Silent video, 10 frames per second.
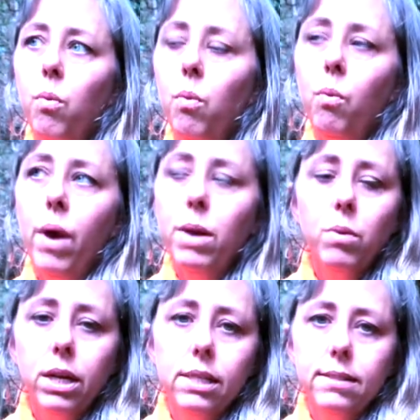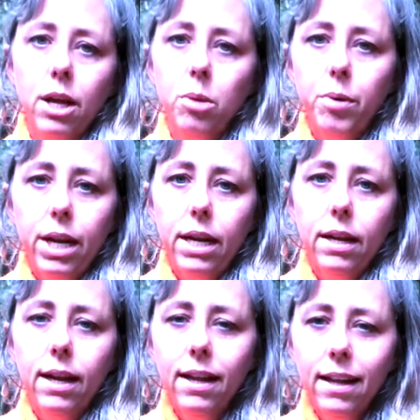when we're going to celebrate.
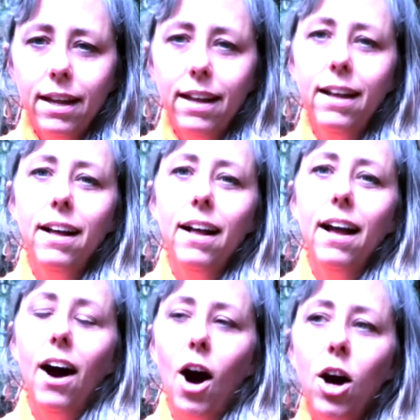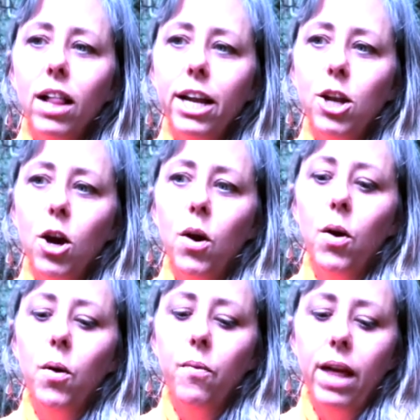All I
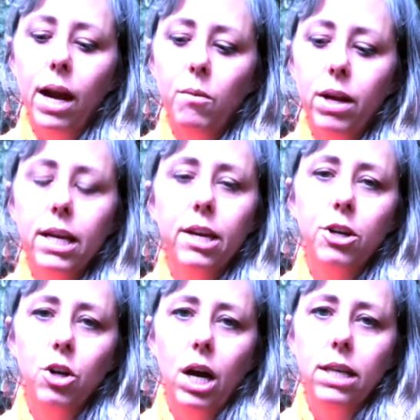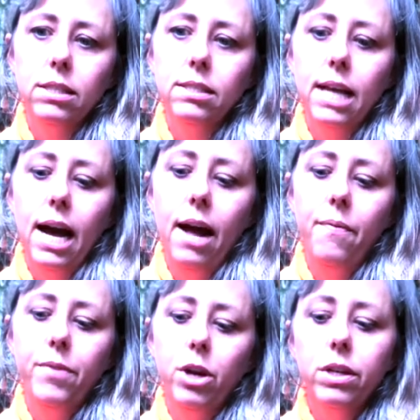know that I want to get across is that
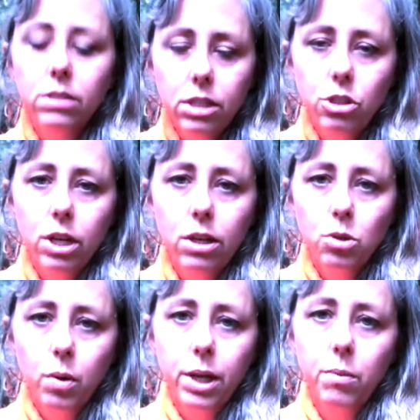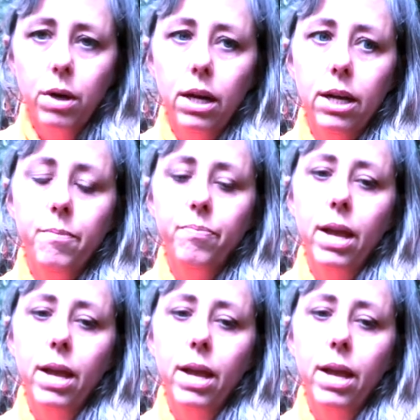there is an Agenda 21,